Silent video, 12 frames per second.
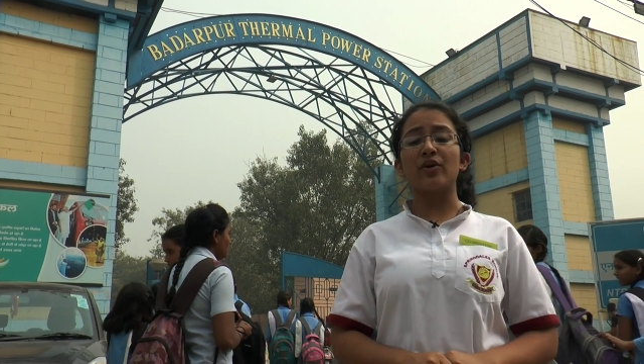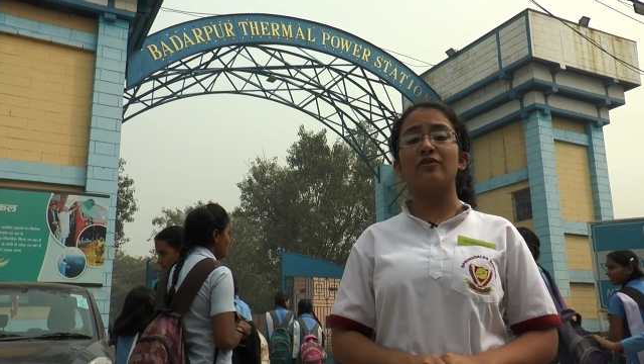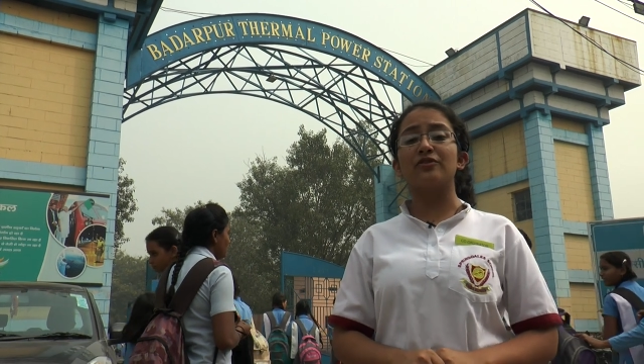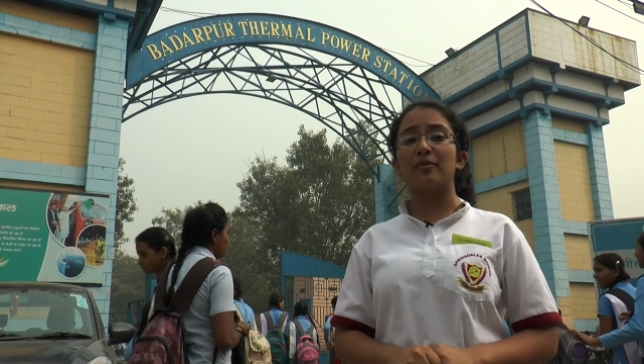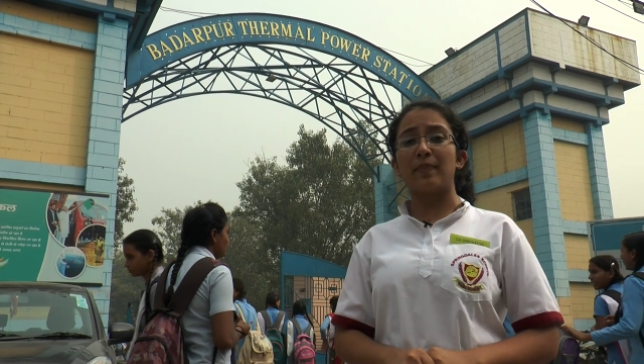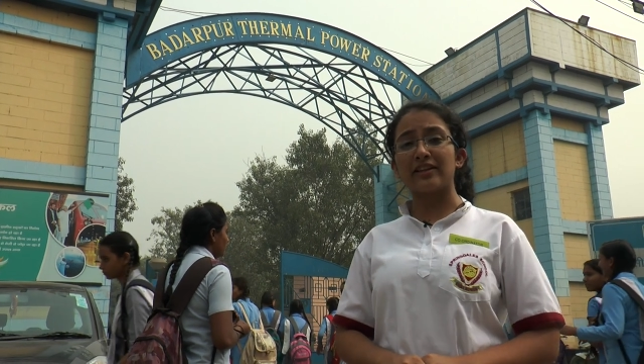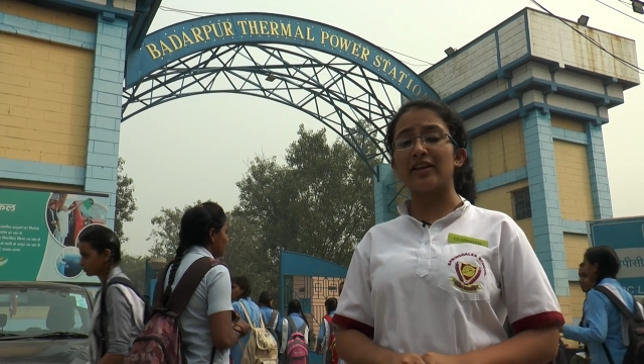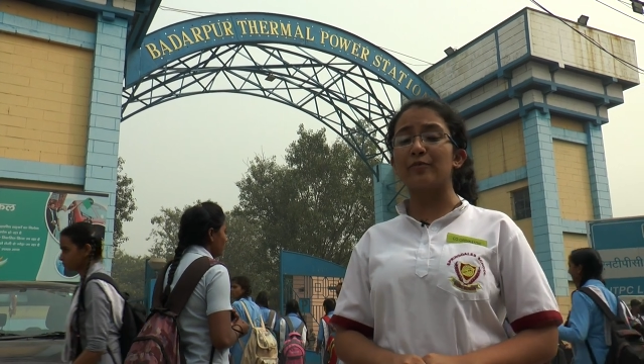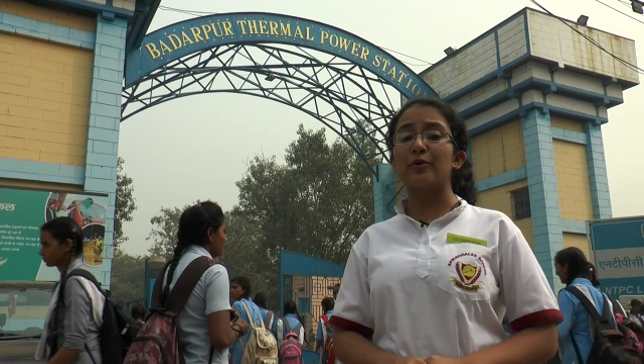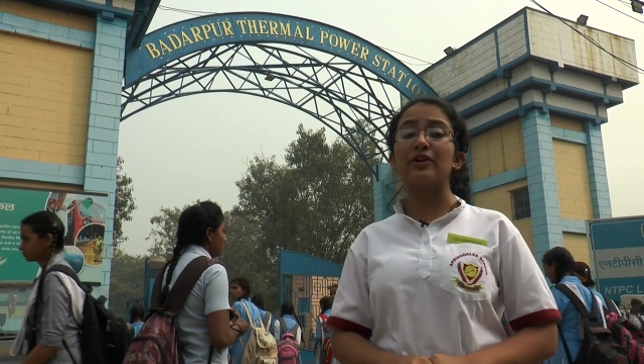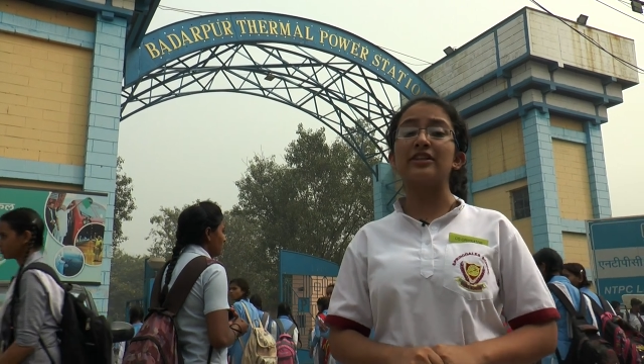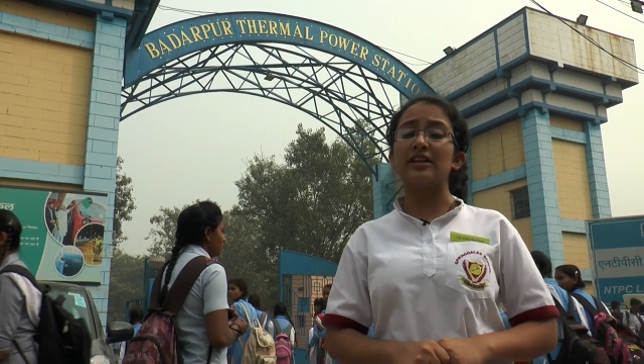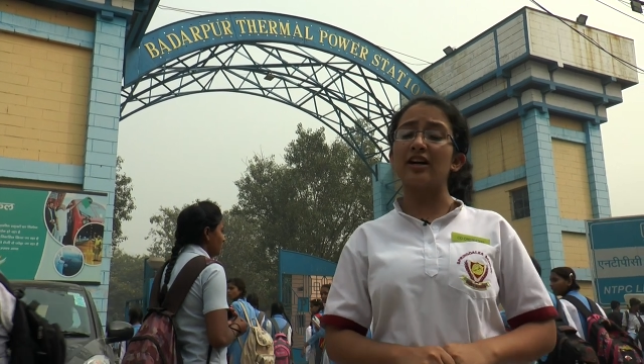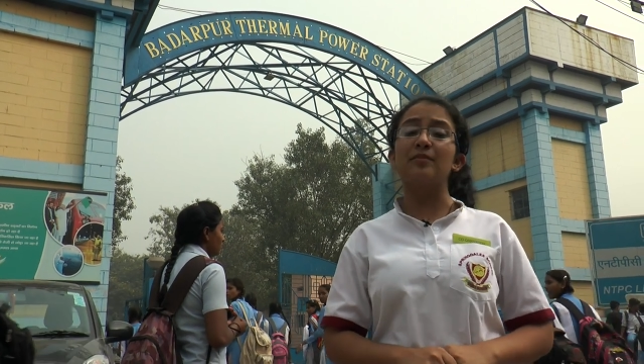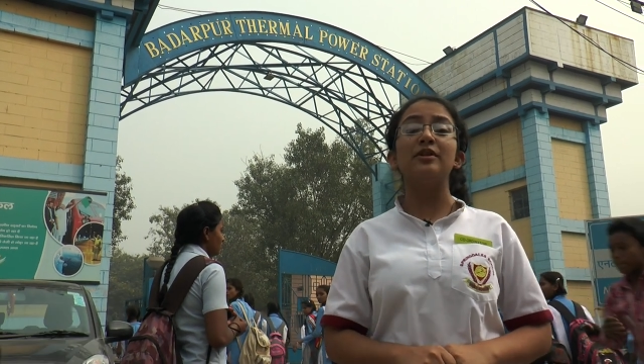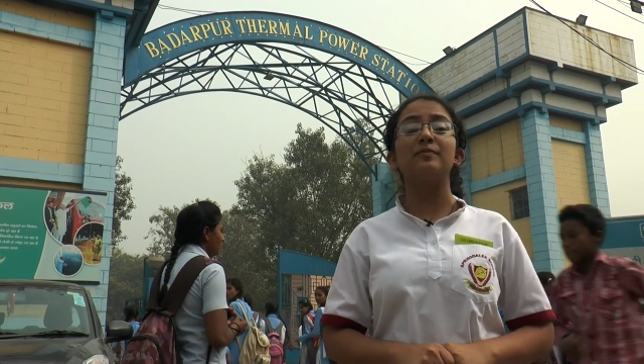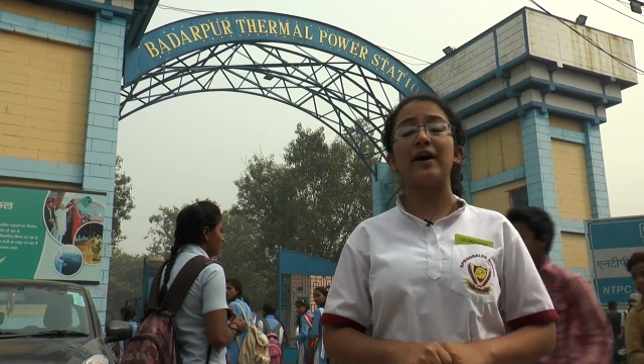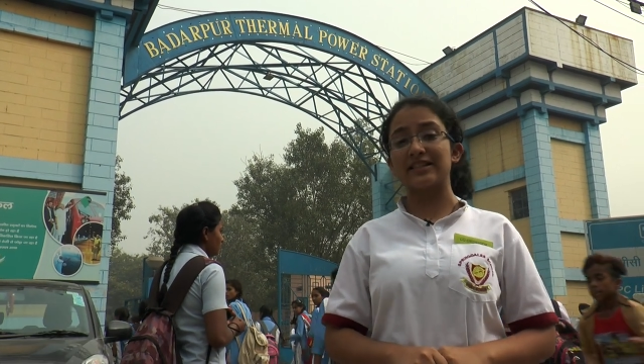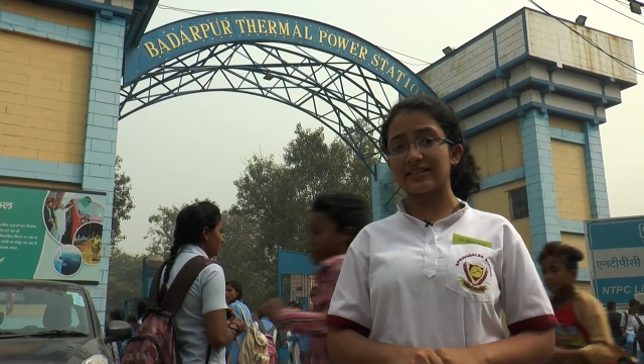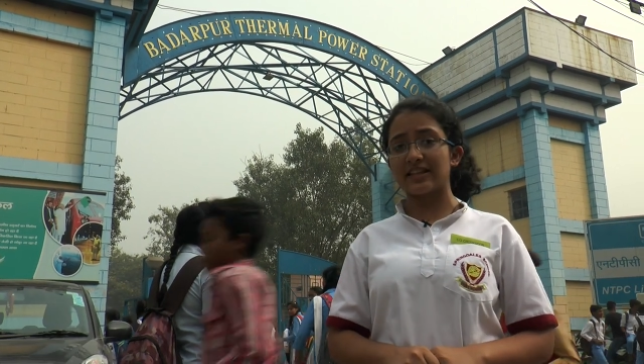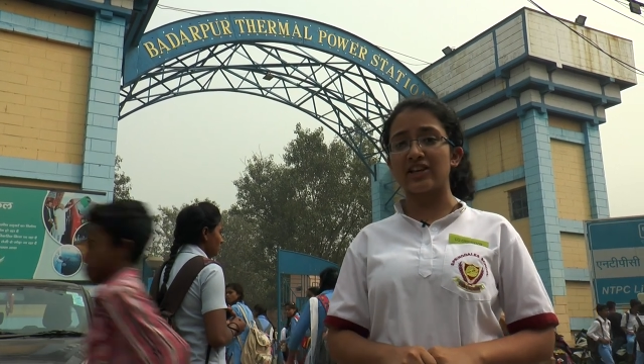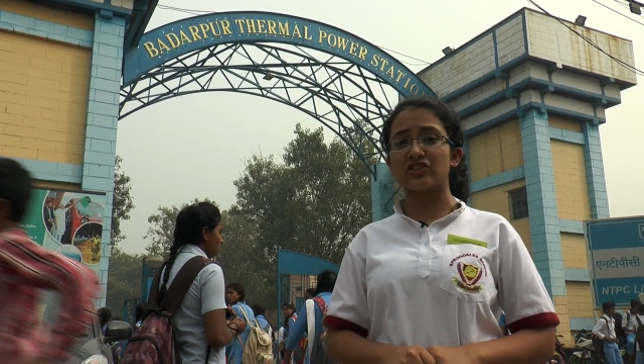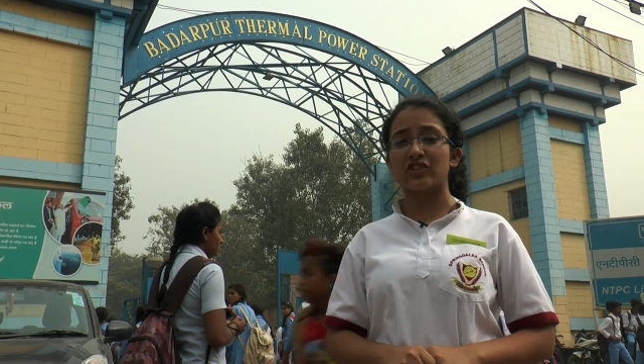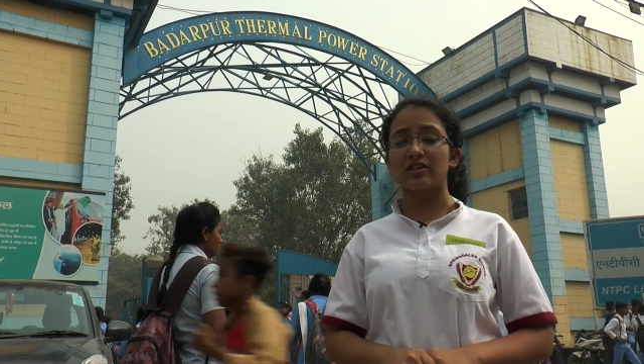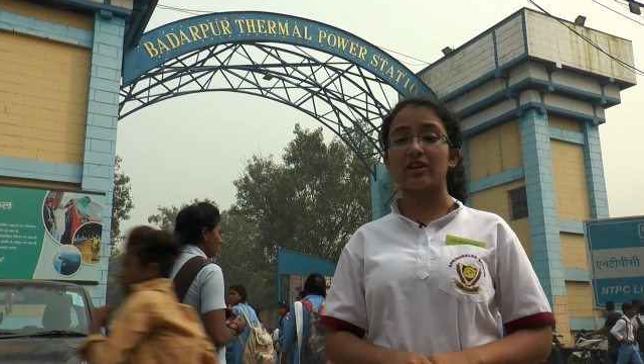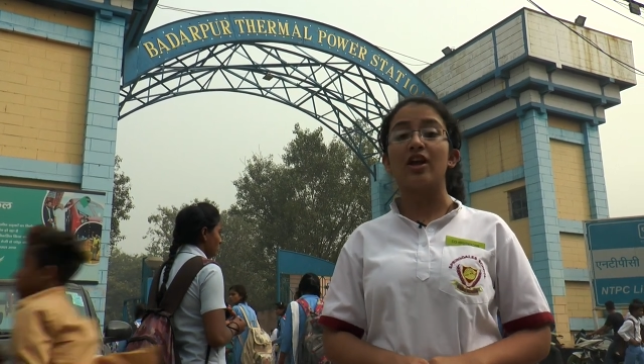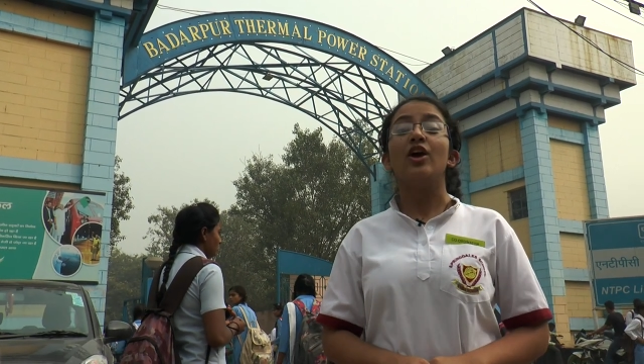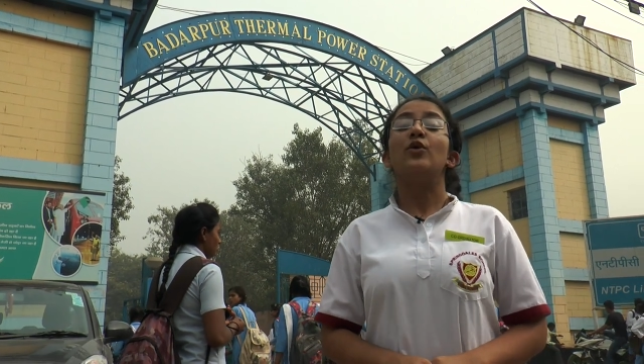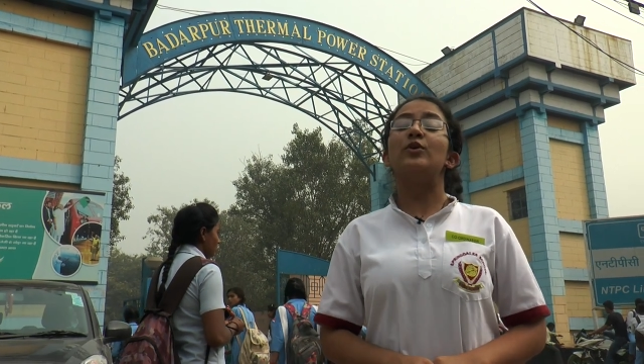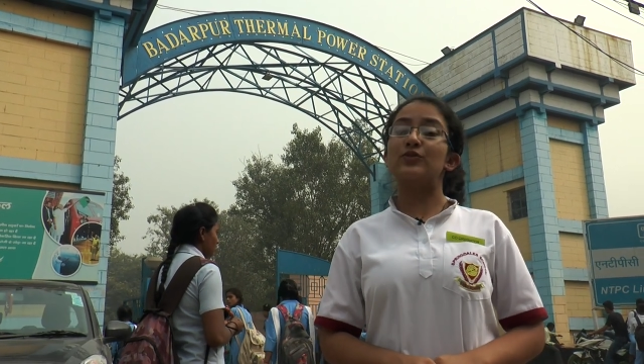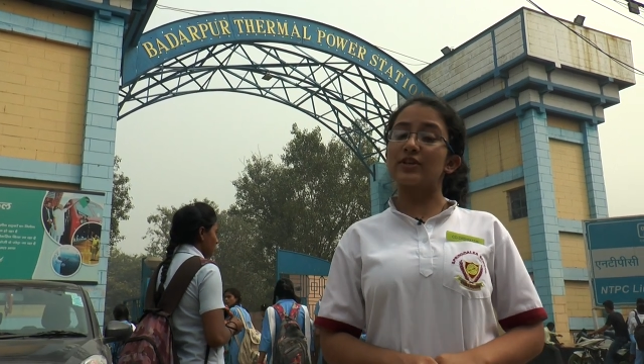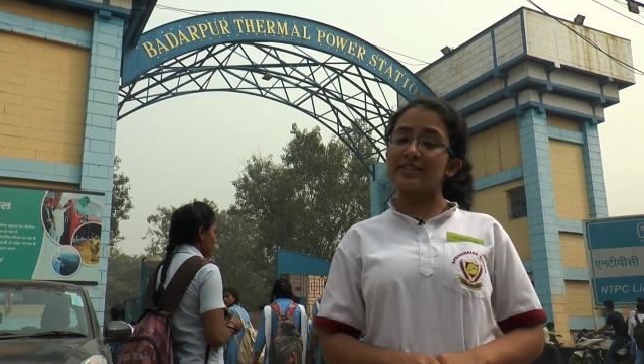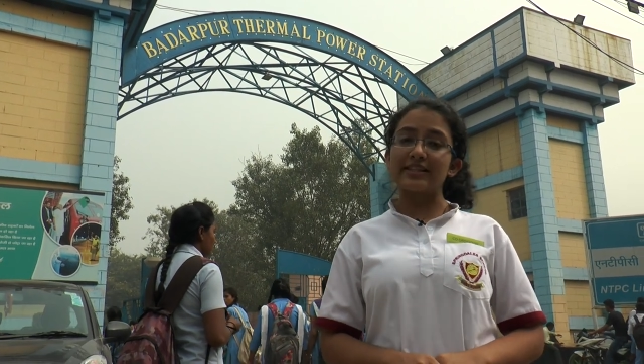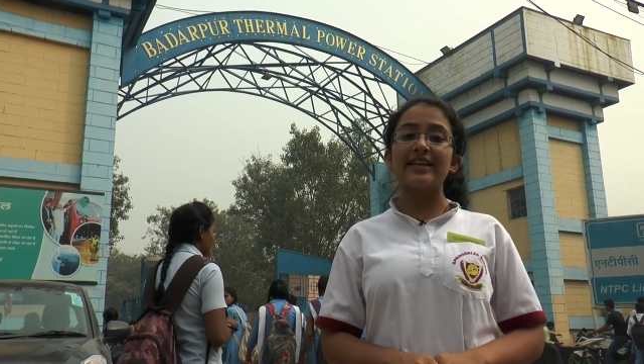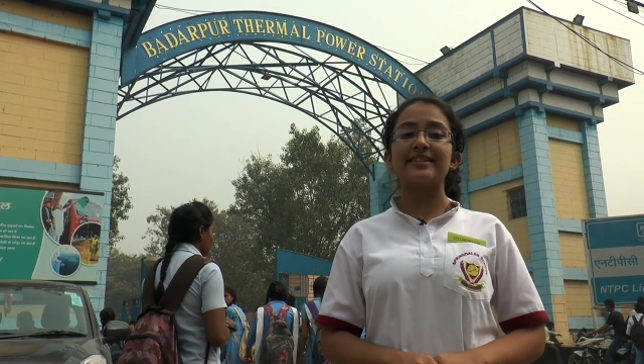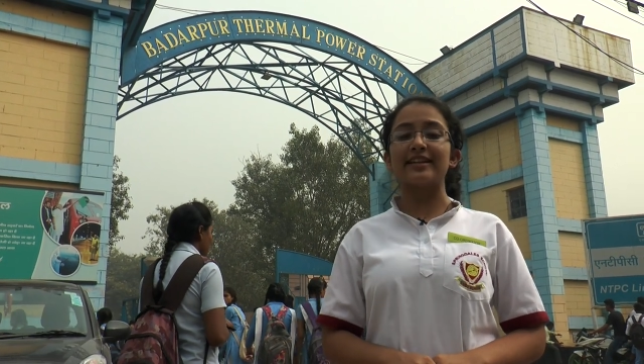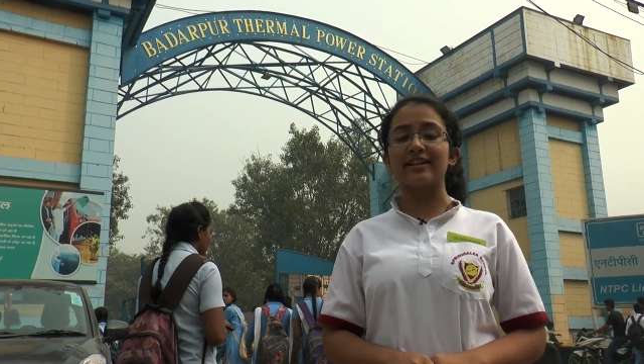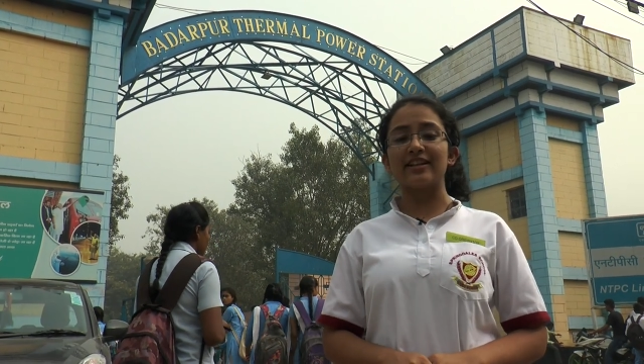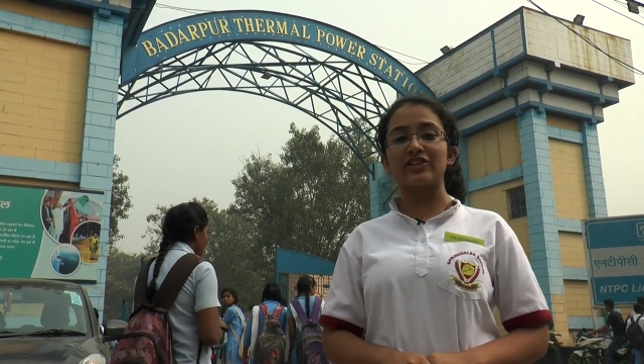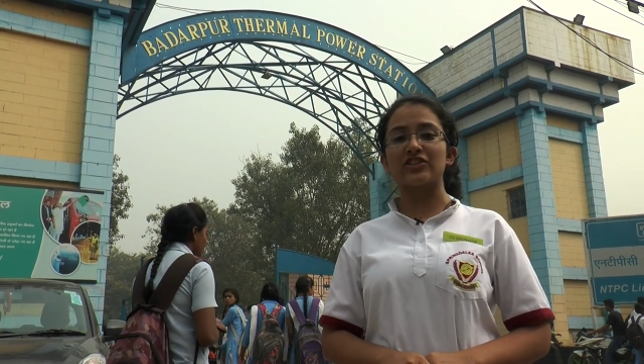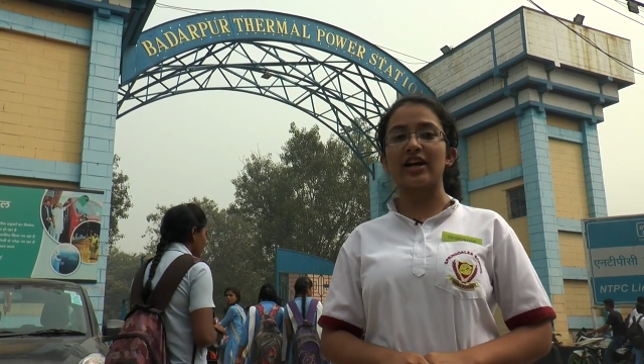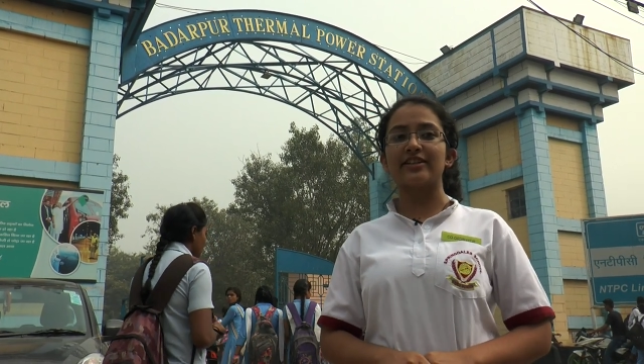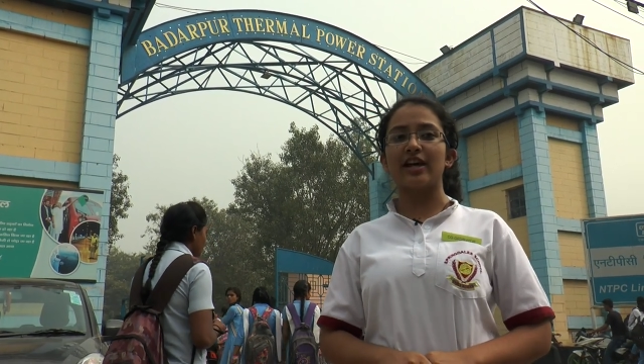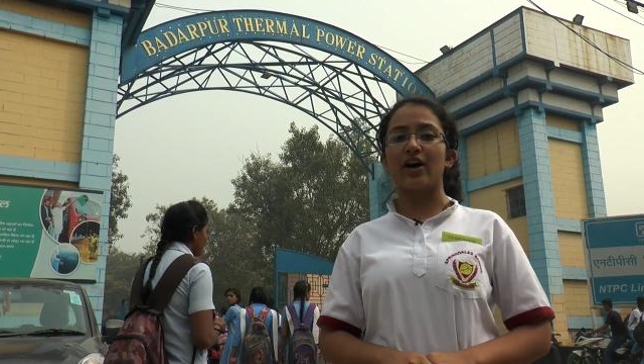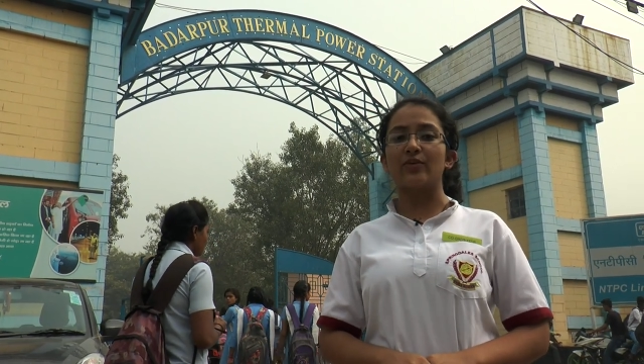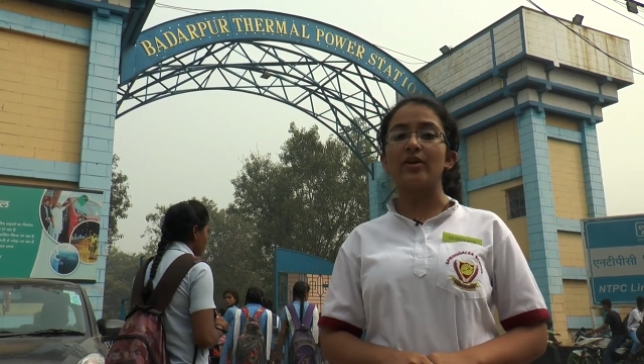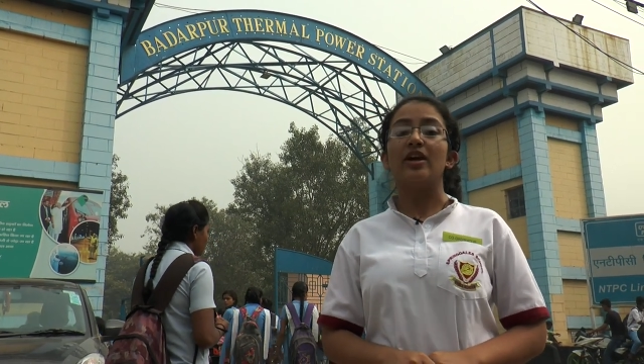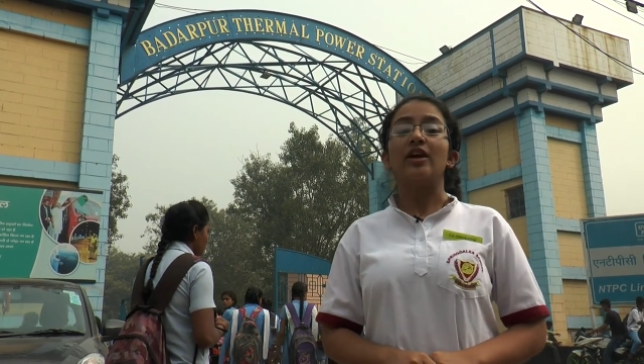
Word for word: The Badarpur Thermal Power Station, which was recently shut down